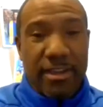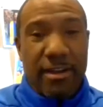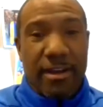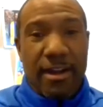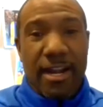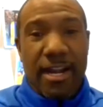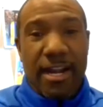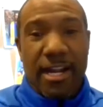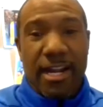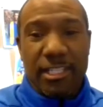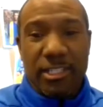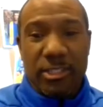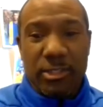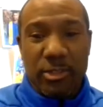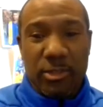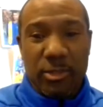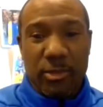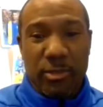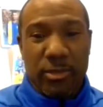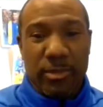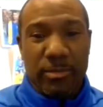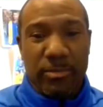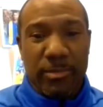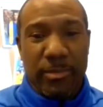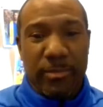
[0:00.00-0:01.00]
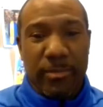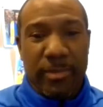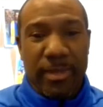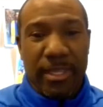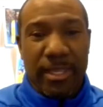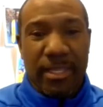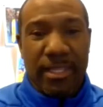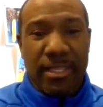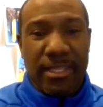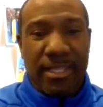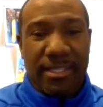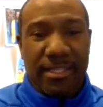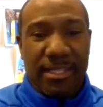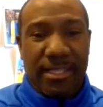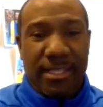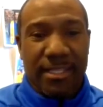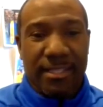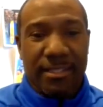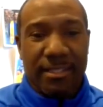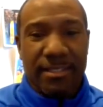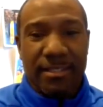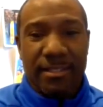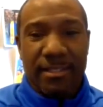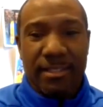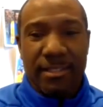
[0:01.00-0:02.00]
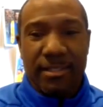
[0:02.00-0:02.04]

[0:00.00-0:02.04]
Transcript: How you doing, my man? I, I,